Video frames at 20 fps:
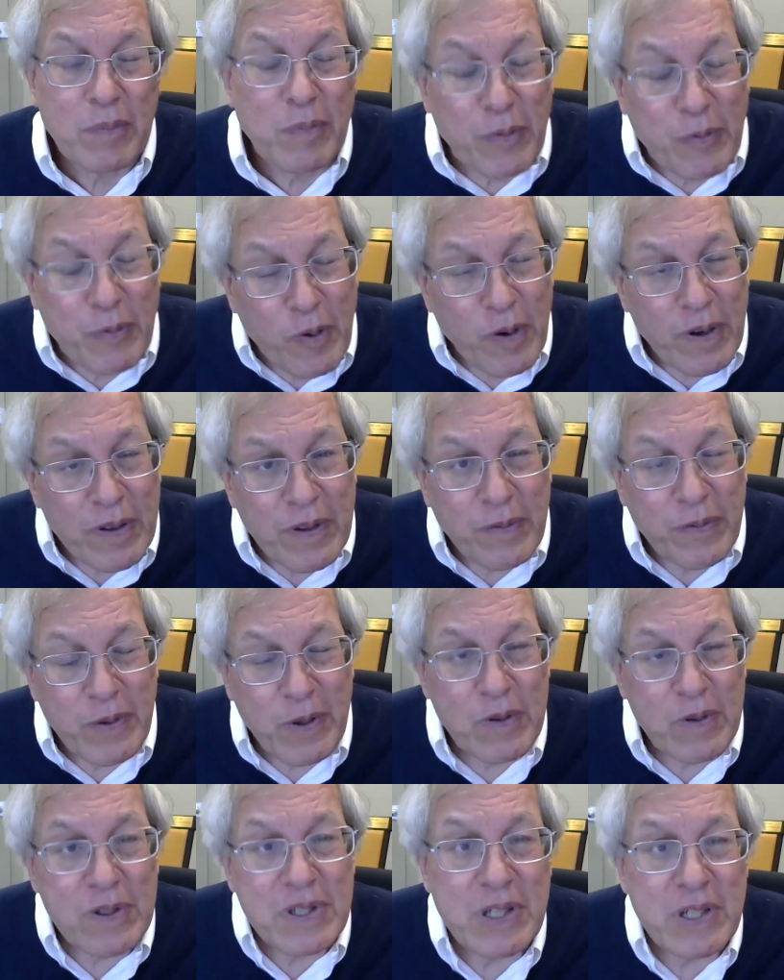Before the
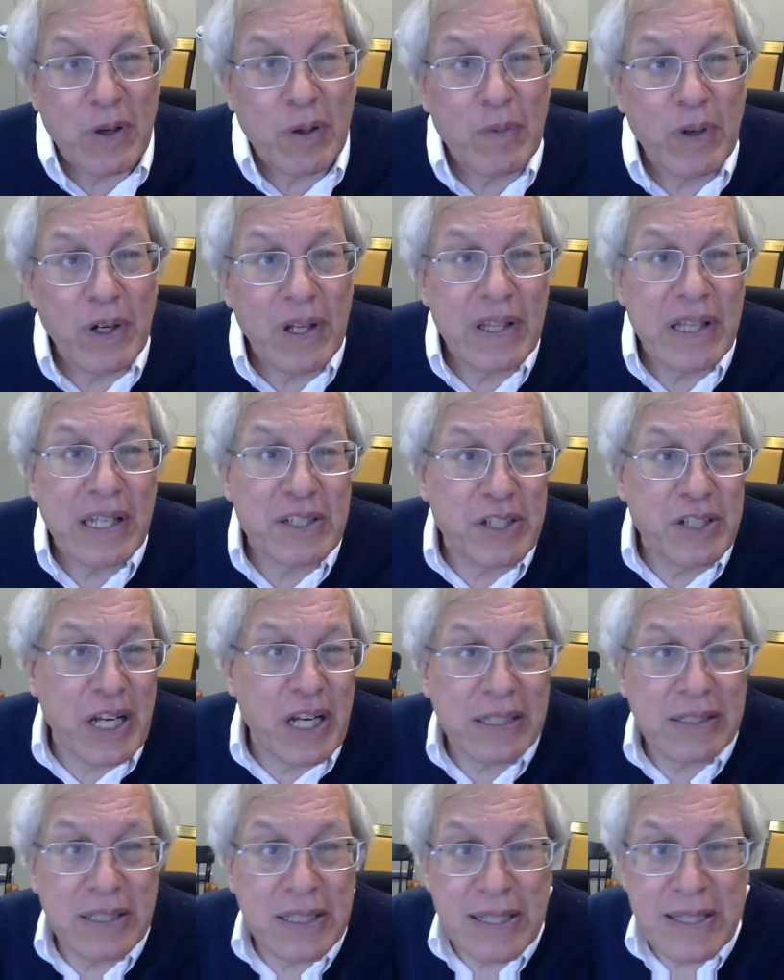funeral ceremony, they
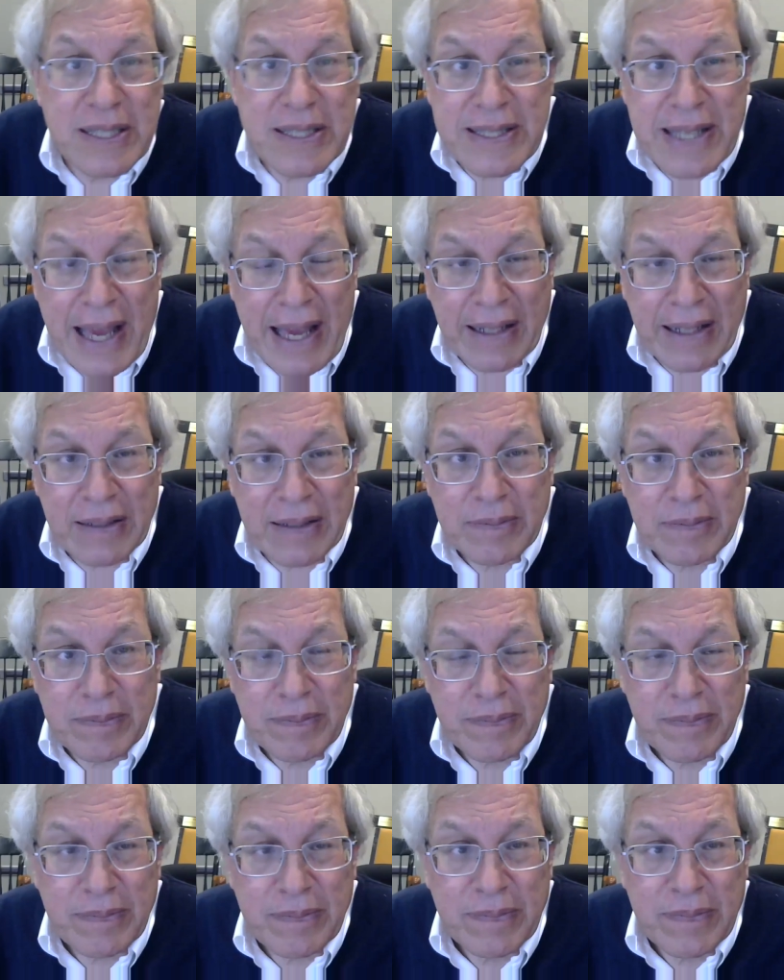chanted and sang.
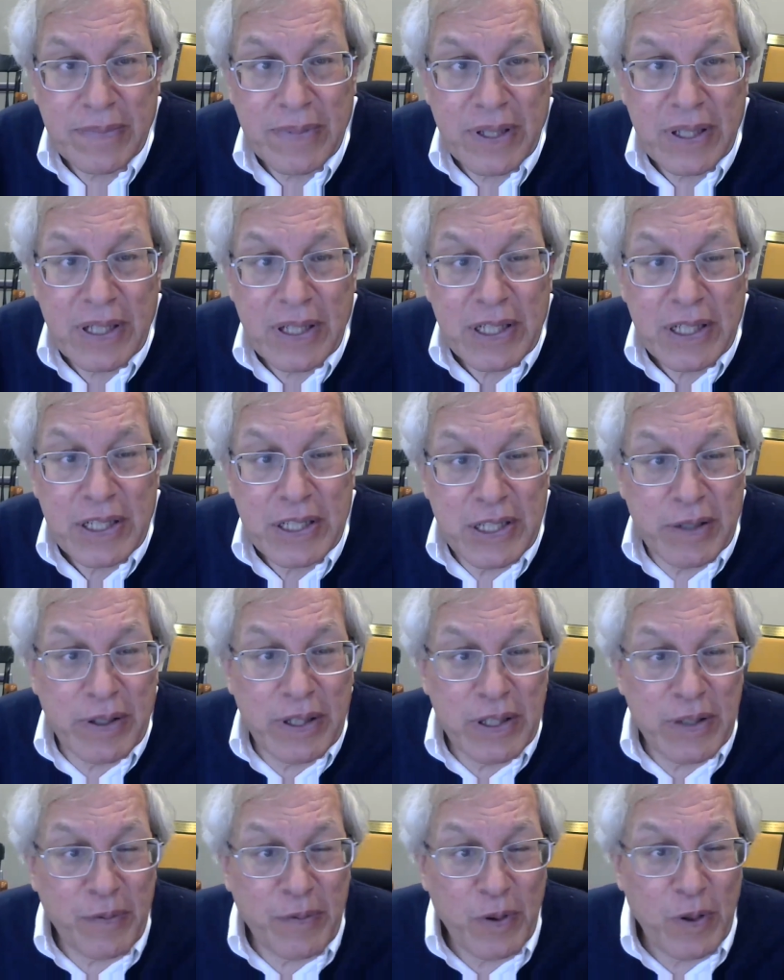
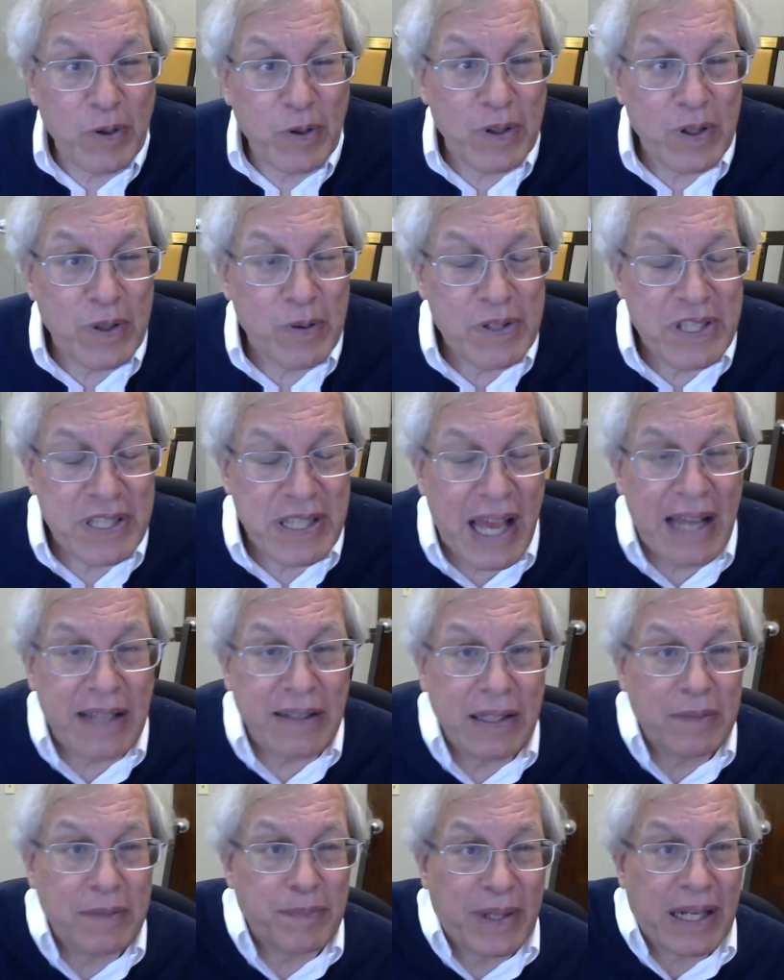During the funeral, they were
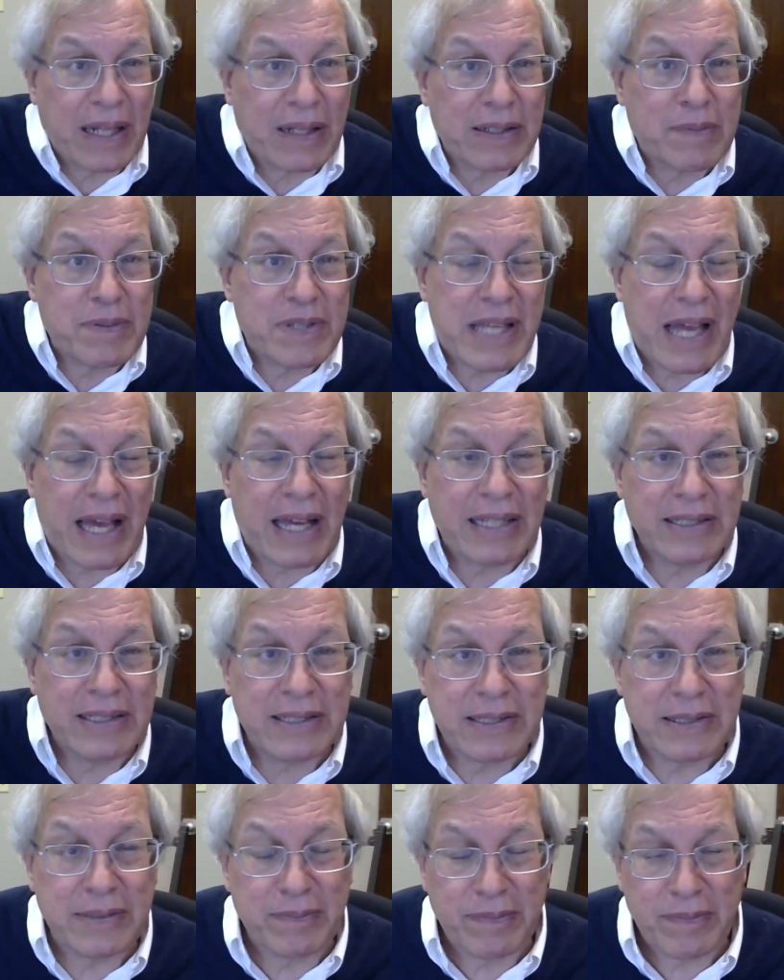silent but held up
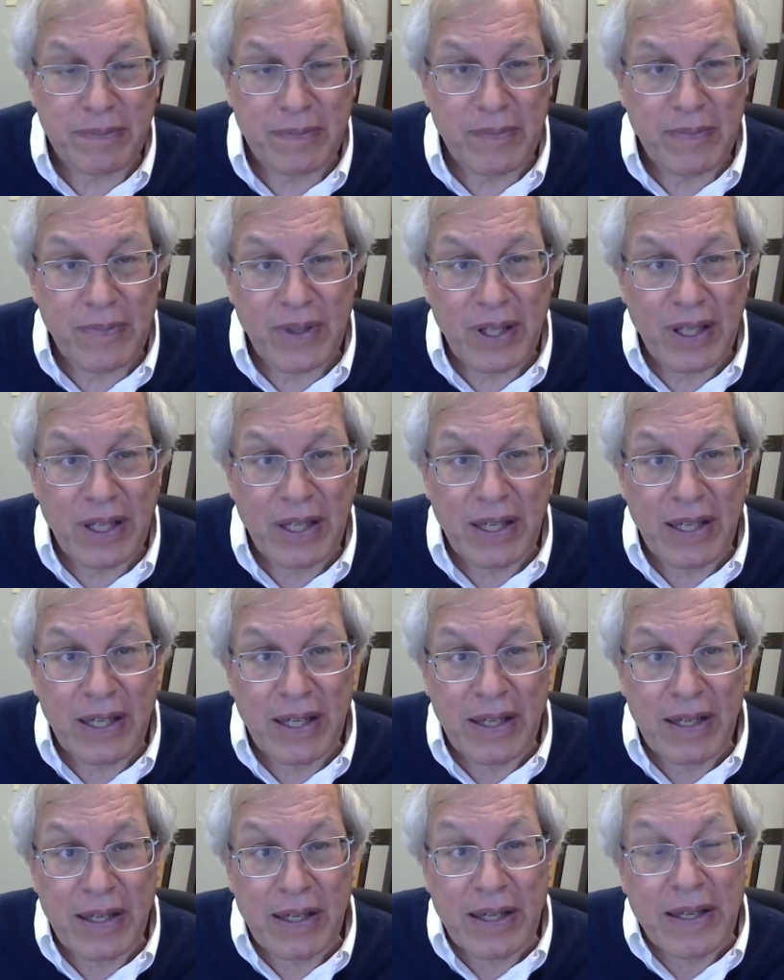signs.
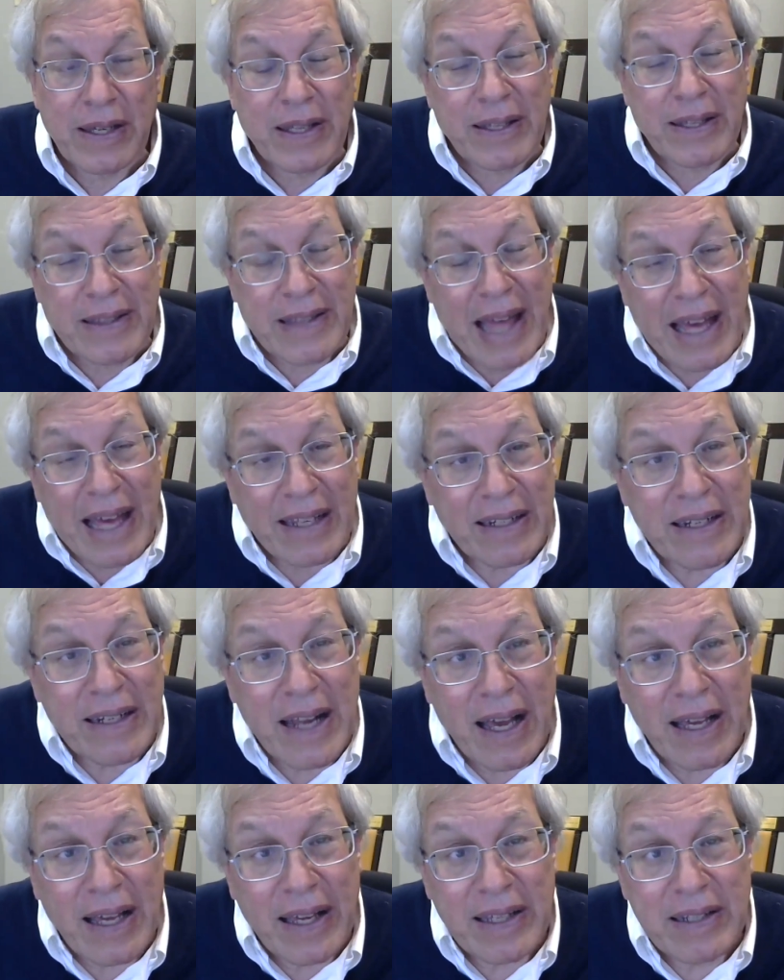That
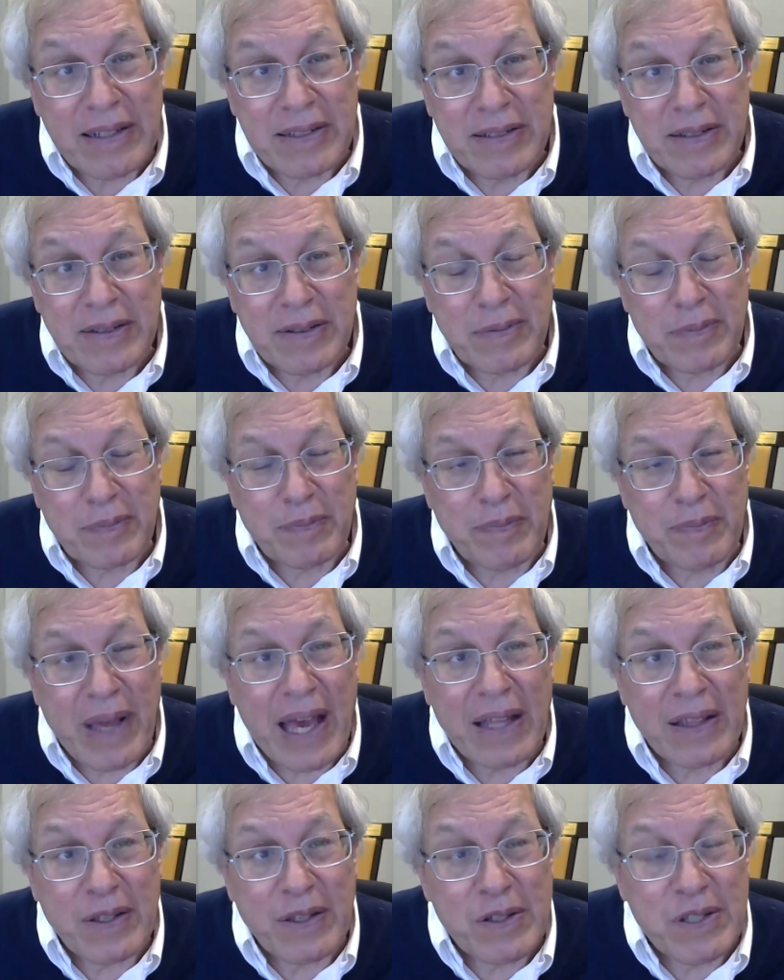night,
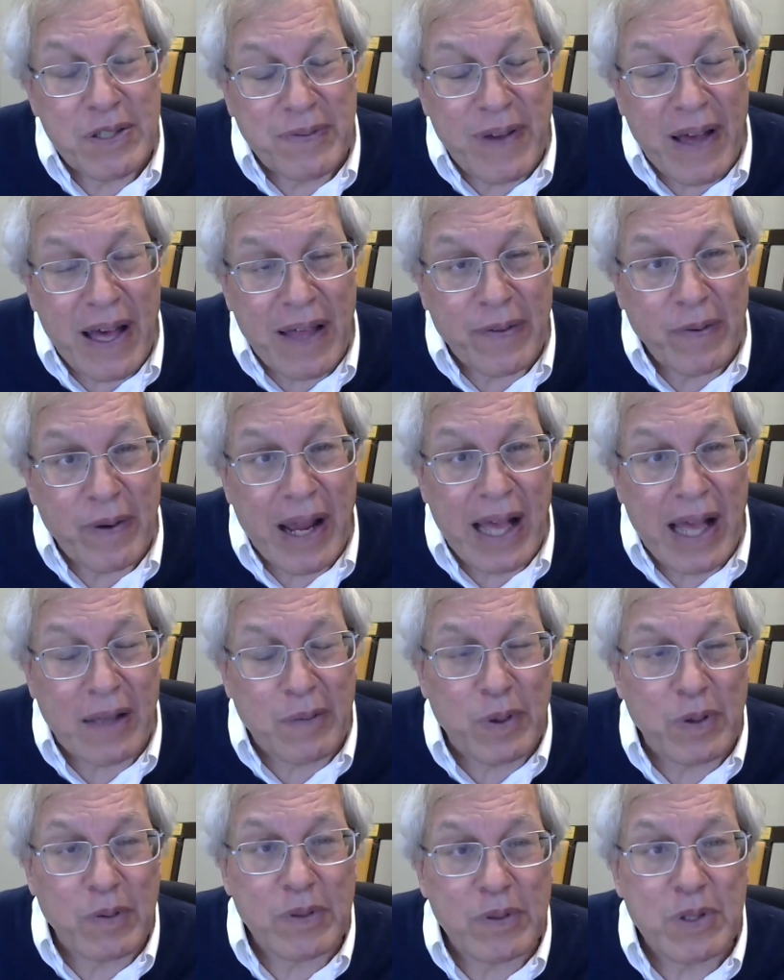Matthew's father,
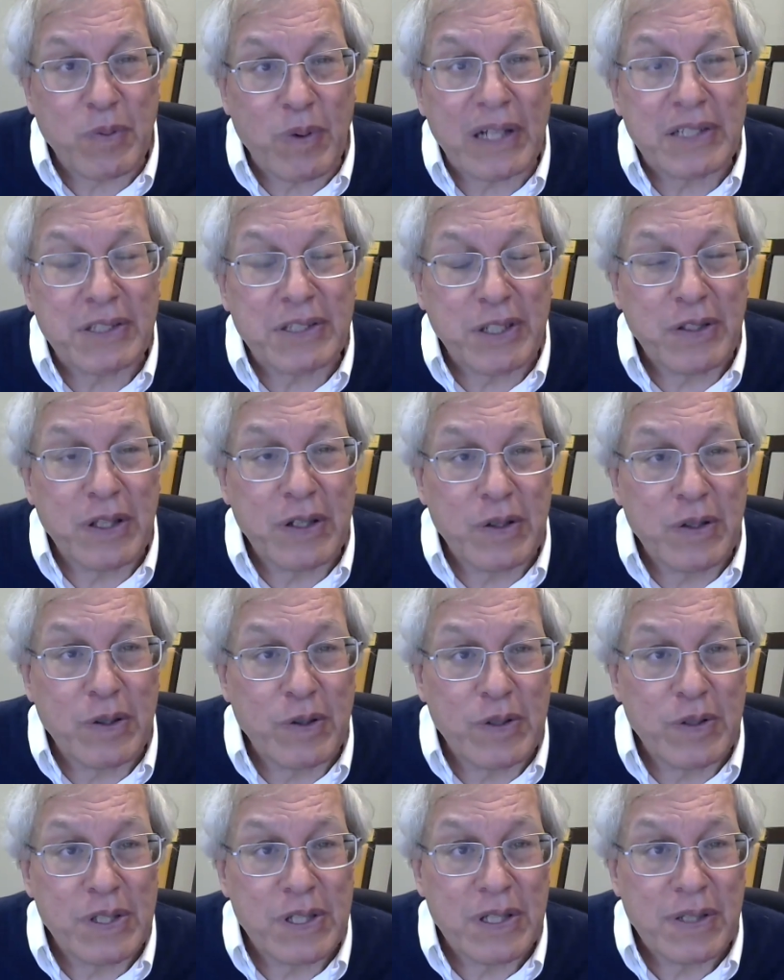Albert, was watching the
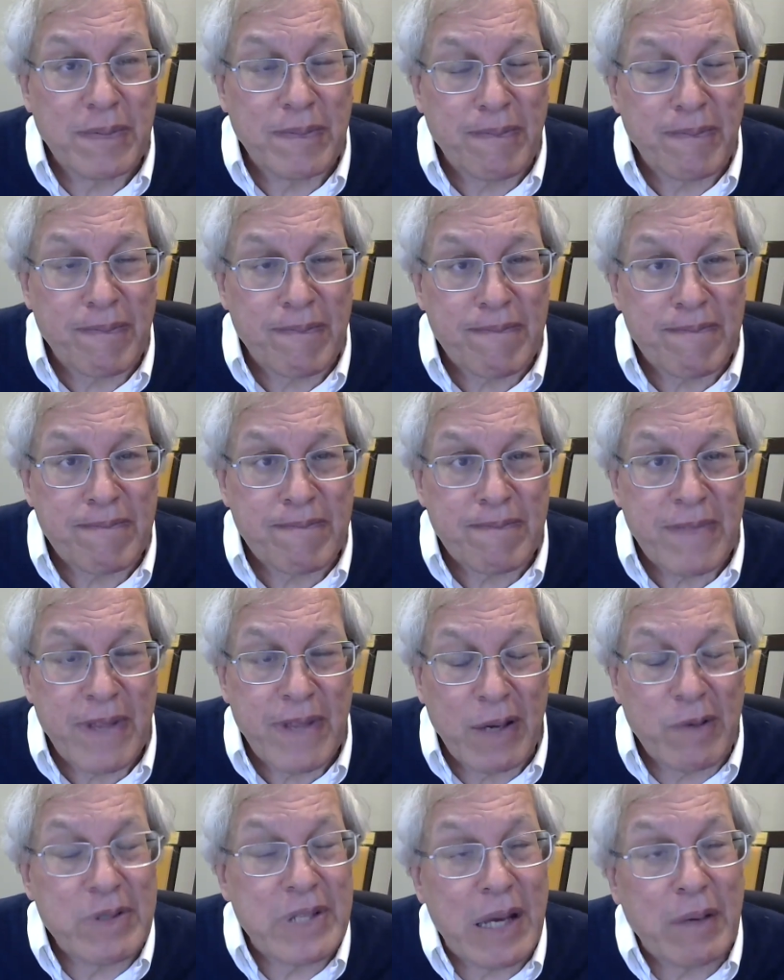news.
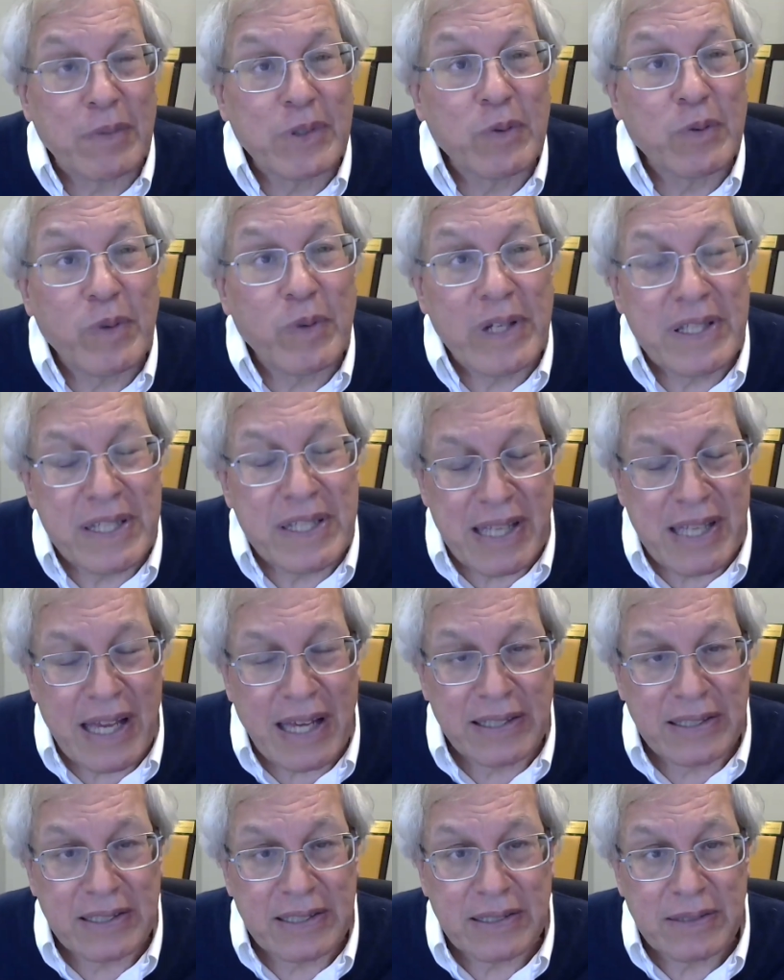He was able to read the
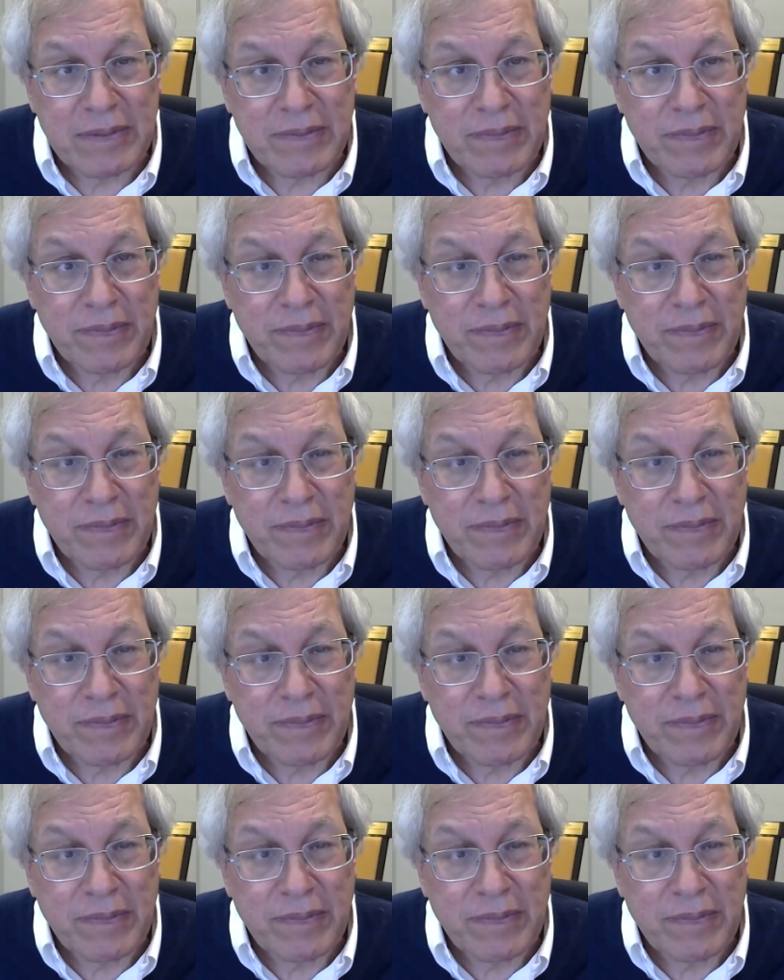signs.